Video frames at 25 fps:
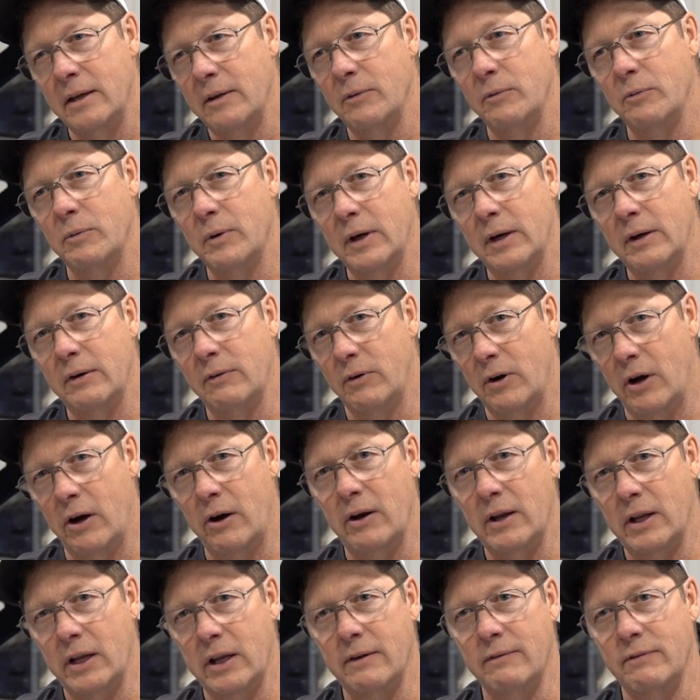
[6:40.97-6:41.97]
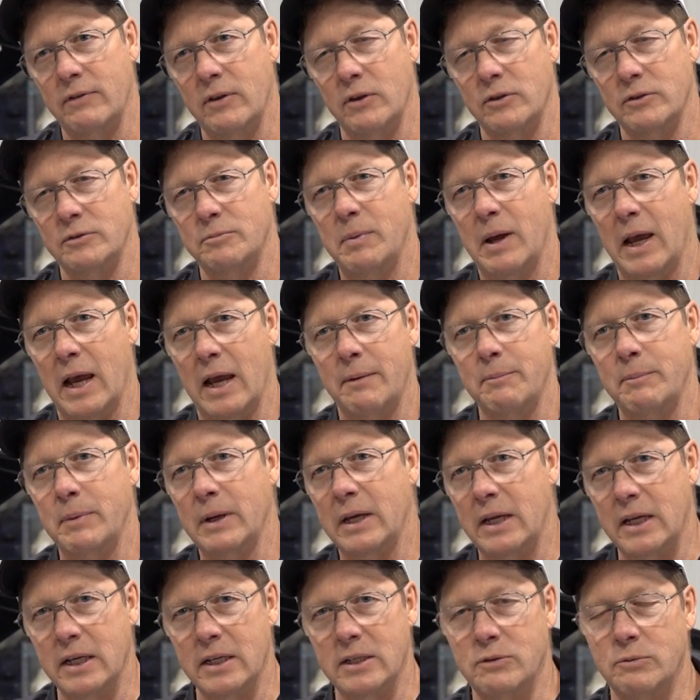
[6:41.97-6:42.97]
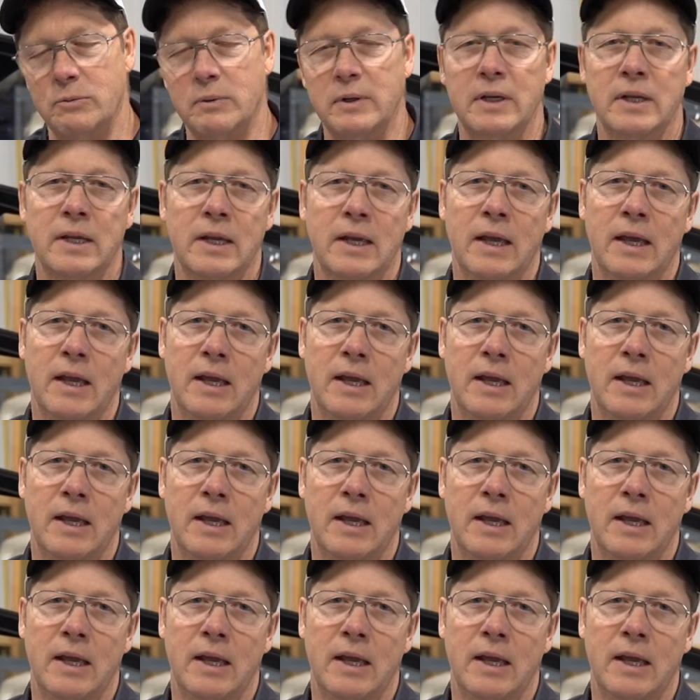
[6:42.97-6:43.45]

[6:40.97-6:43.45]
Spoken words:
we rarely give those back because we